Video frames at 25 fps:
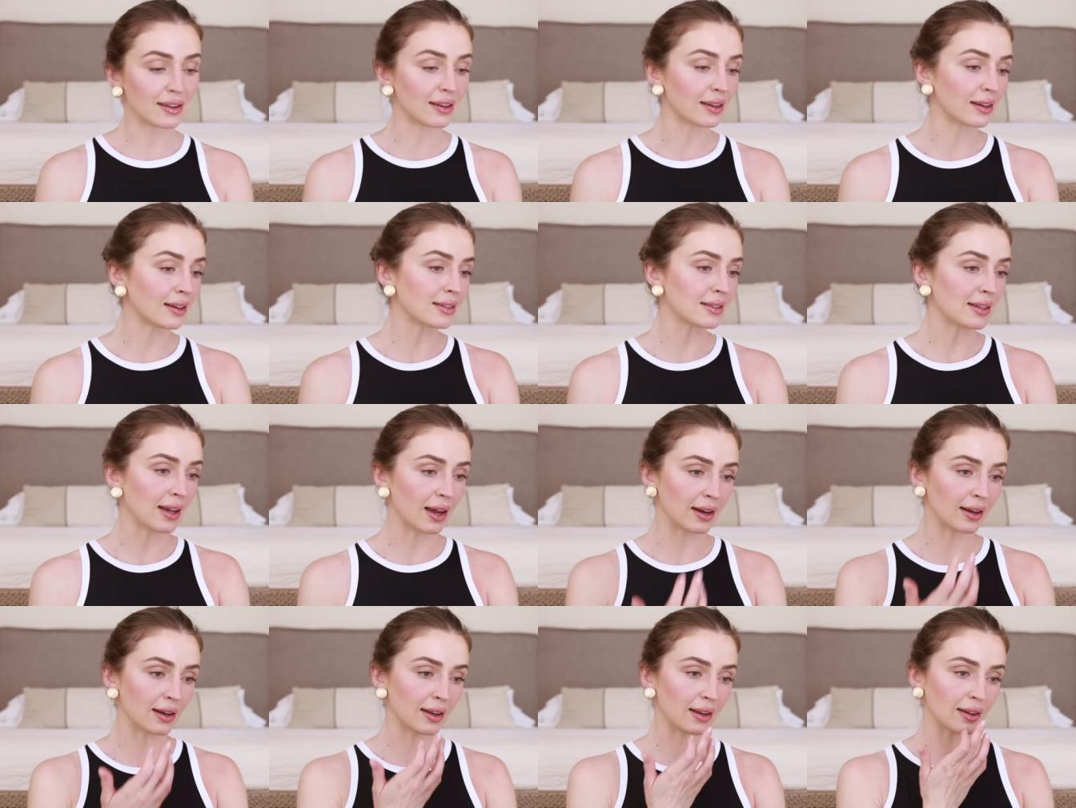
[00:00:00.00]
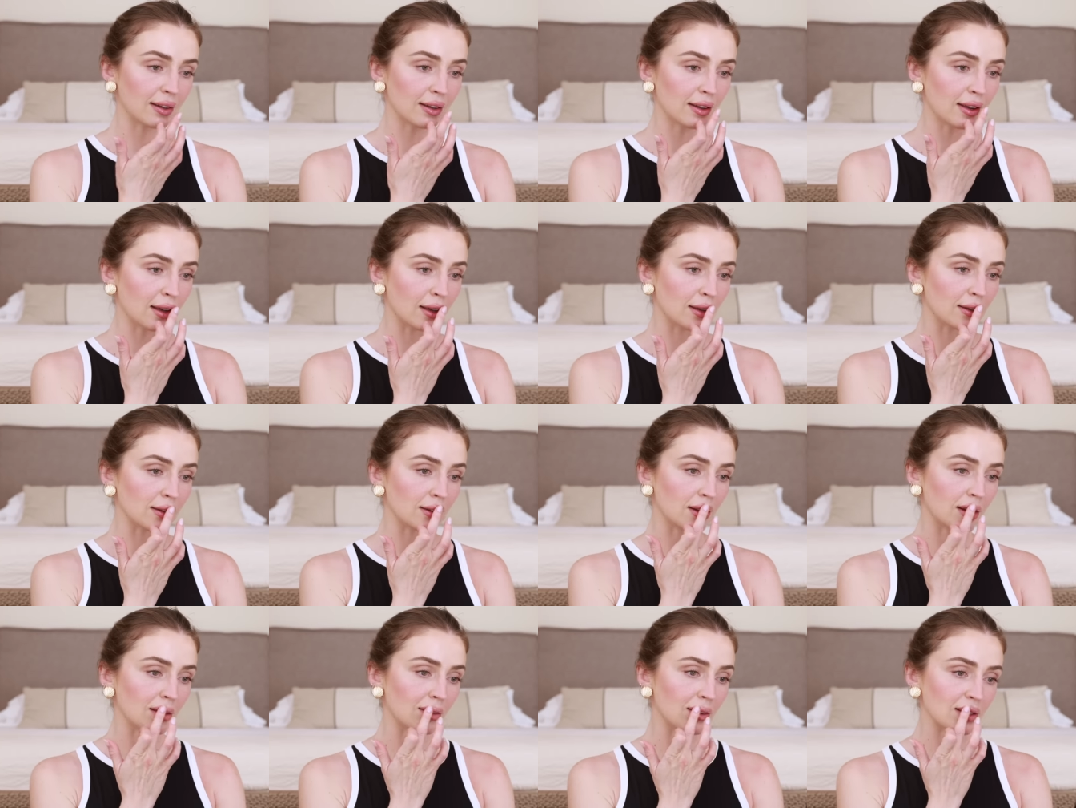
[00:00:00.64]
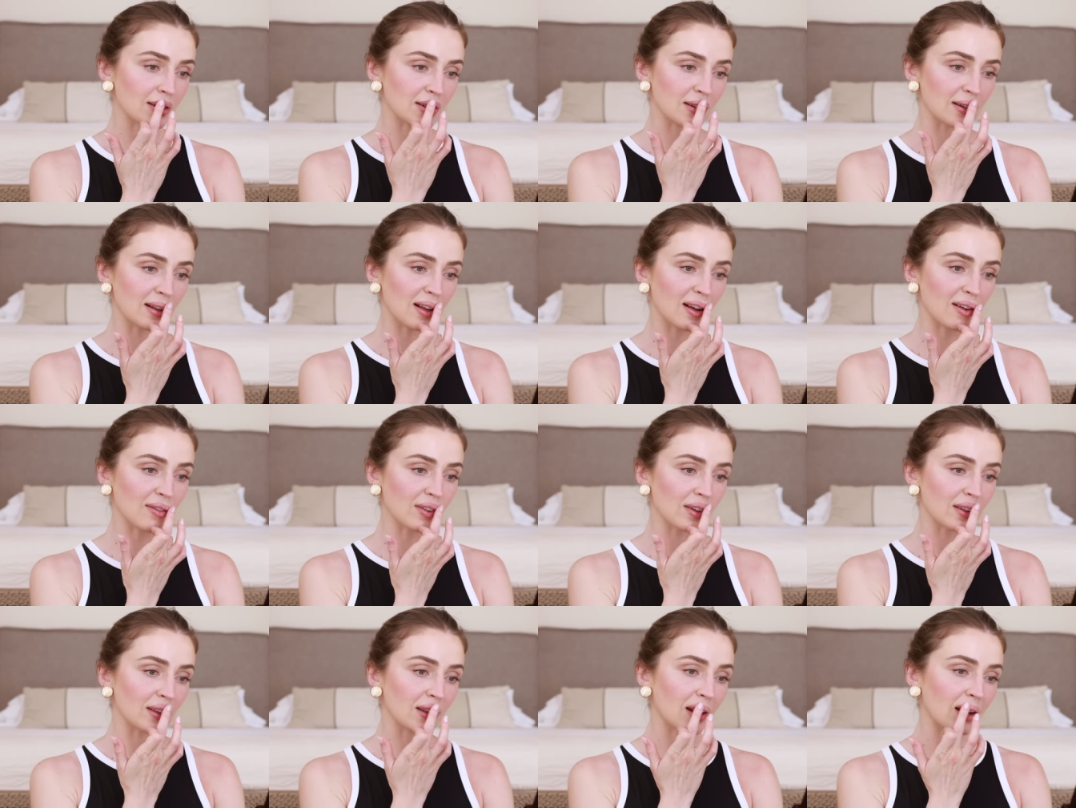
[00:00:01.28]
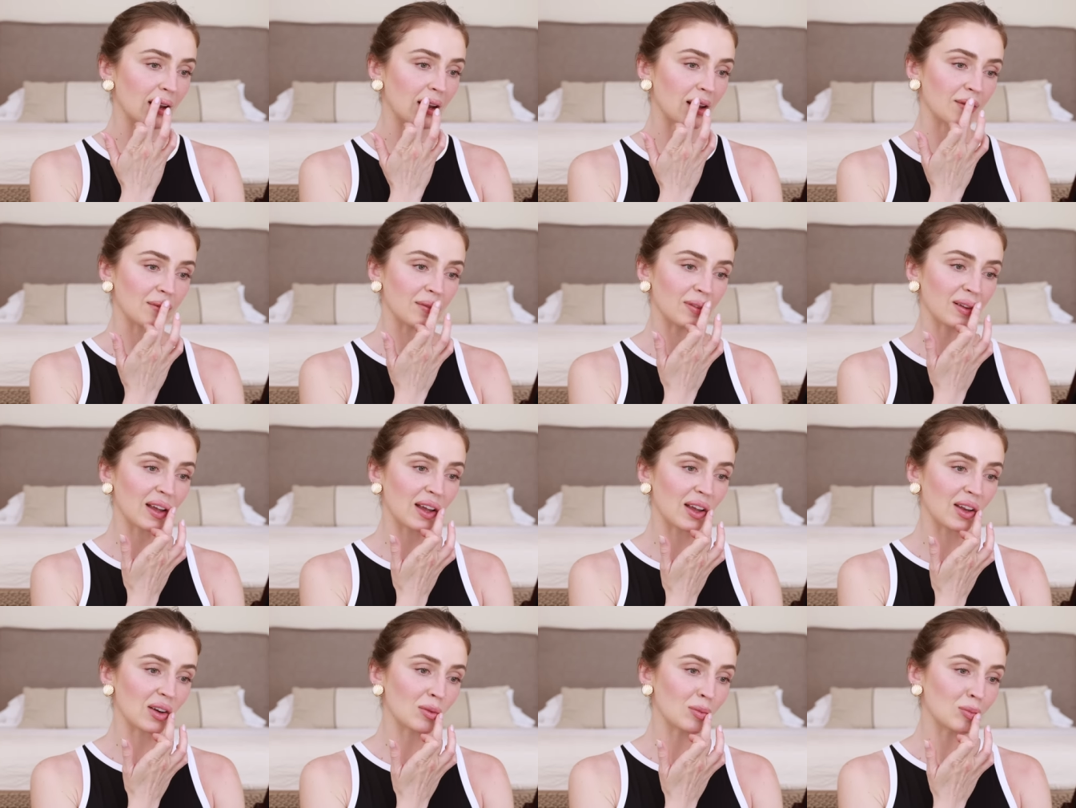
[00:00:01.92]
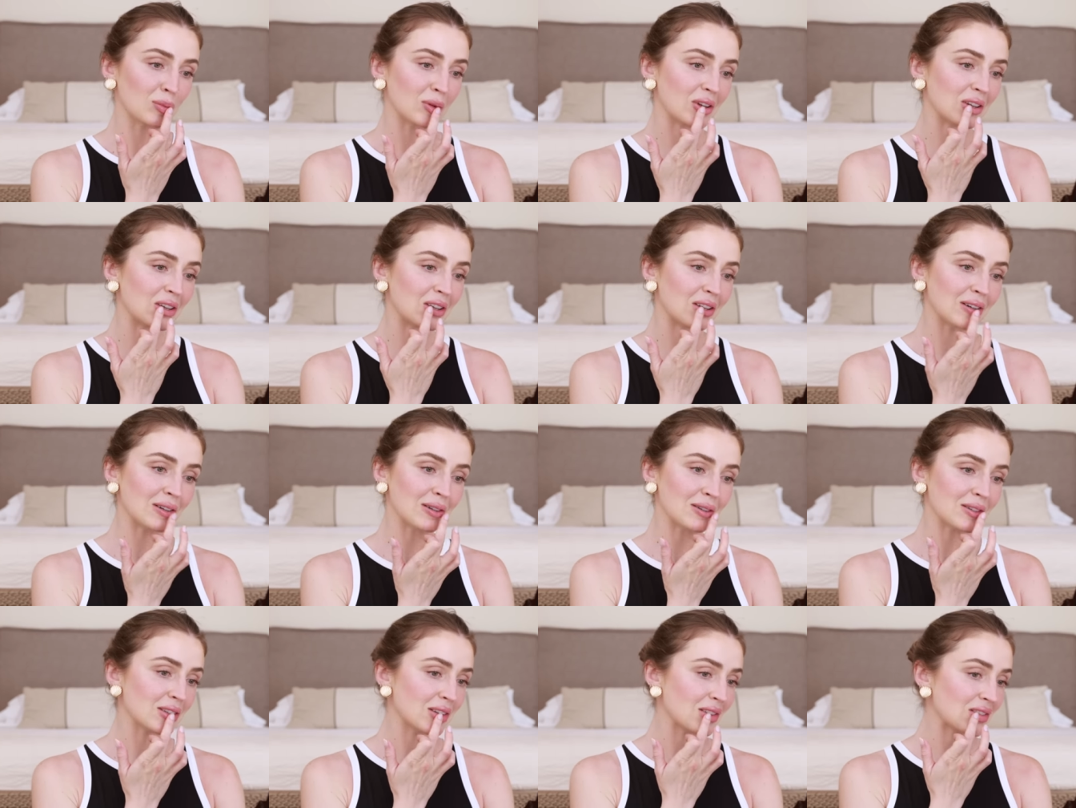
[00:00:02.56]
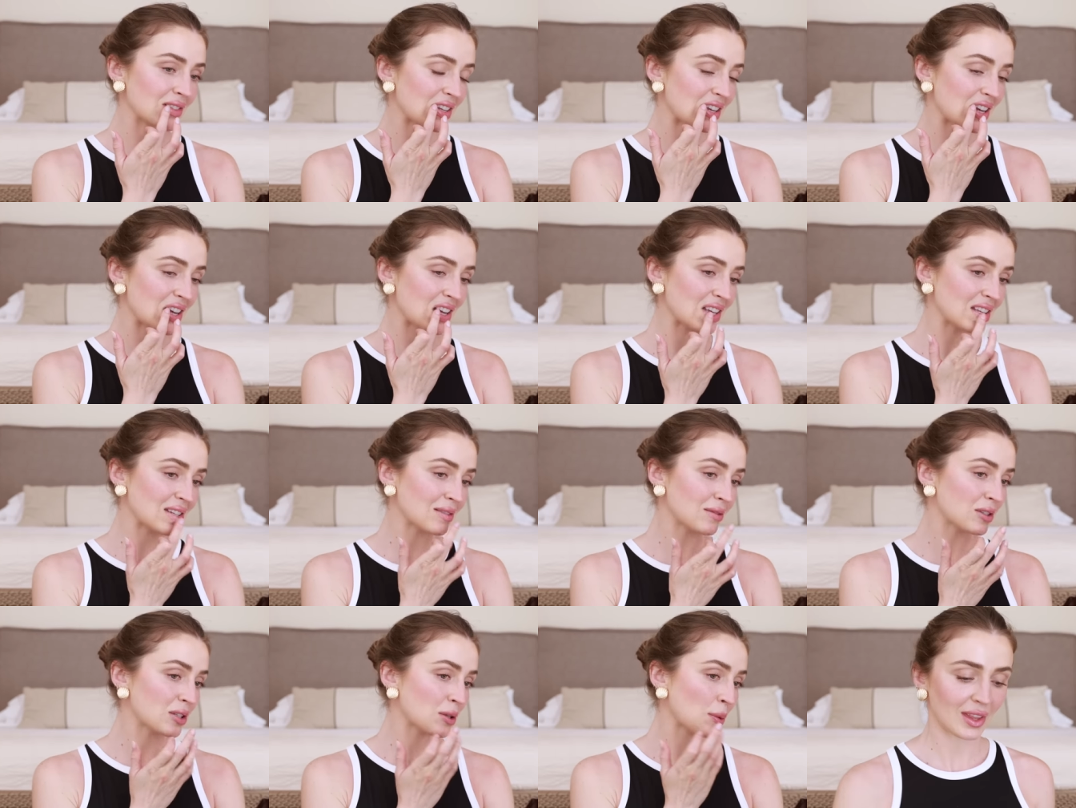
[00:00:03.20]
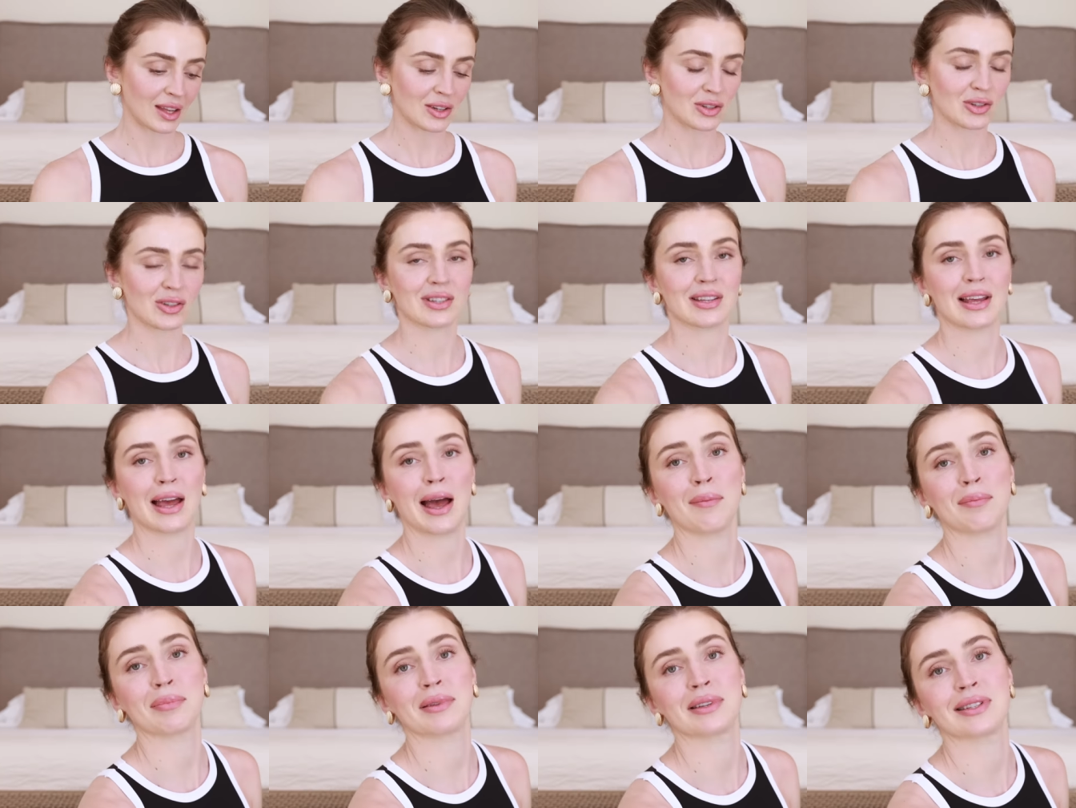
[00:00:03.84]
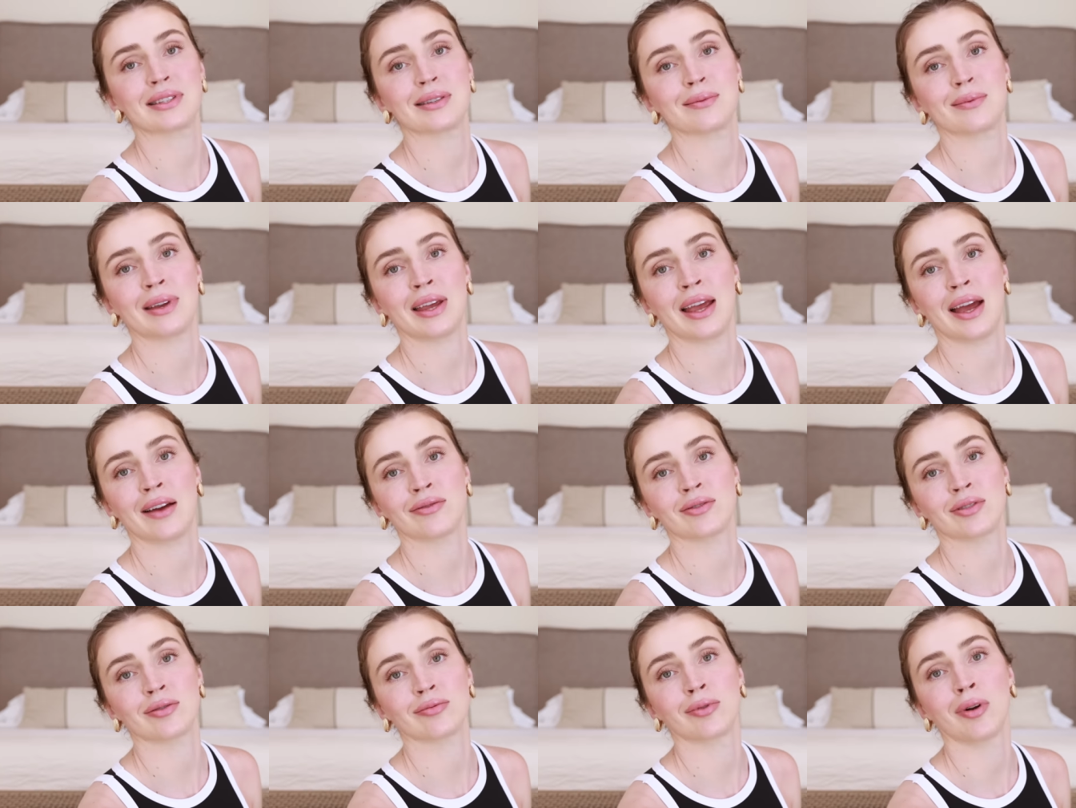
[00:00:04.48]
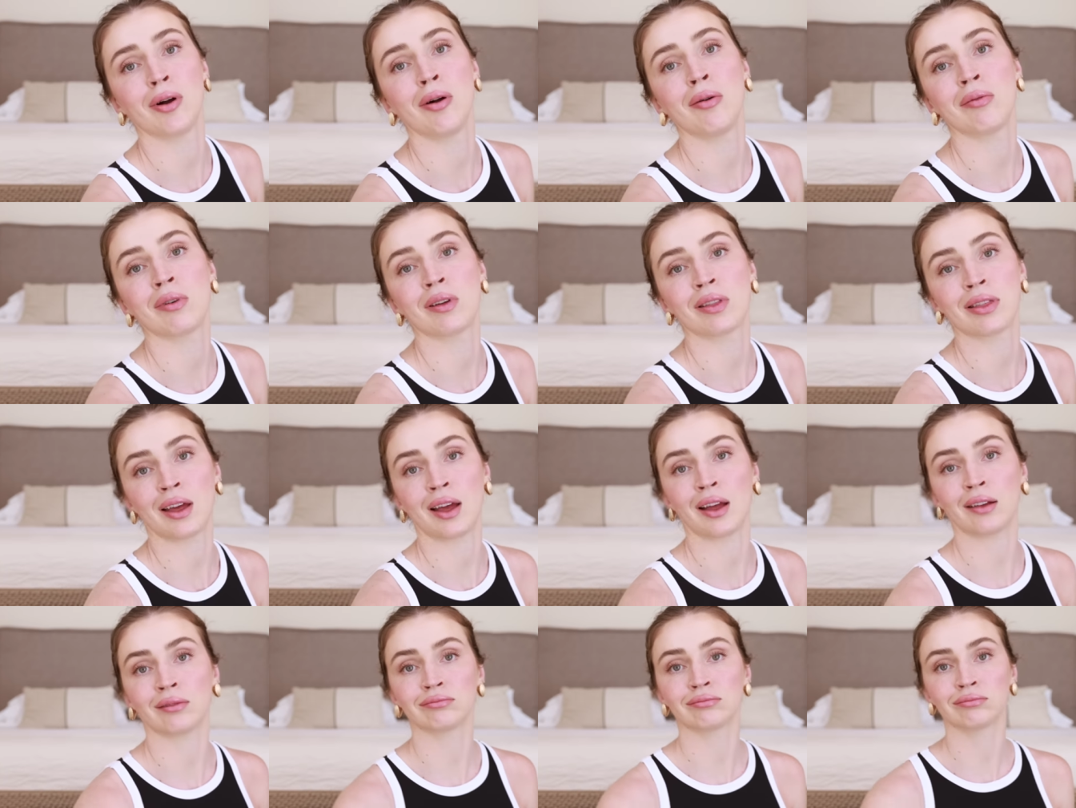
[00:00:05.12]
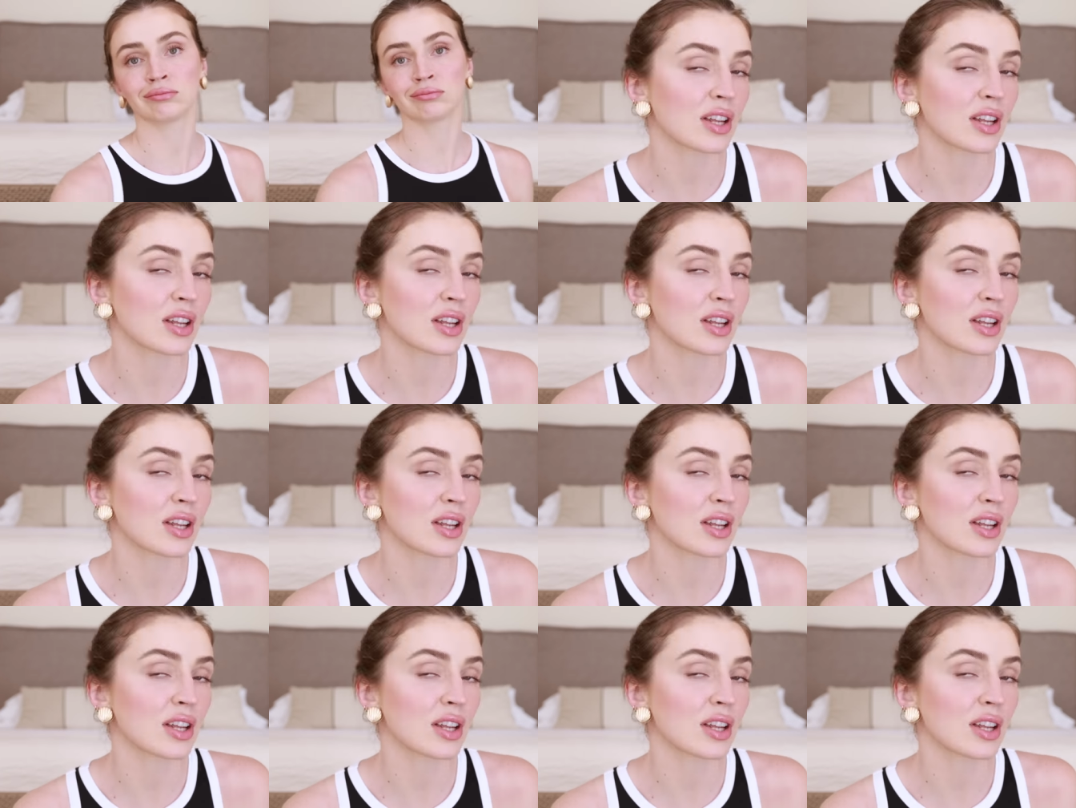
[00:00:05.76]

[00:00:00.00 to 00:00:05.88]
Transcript: and exciting as the original outfit that I had planned. But you know, sometimes that just happens and we have to roll with it.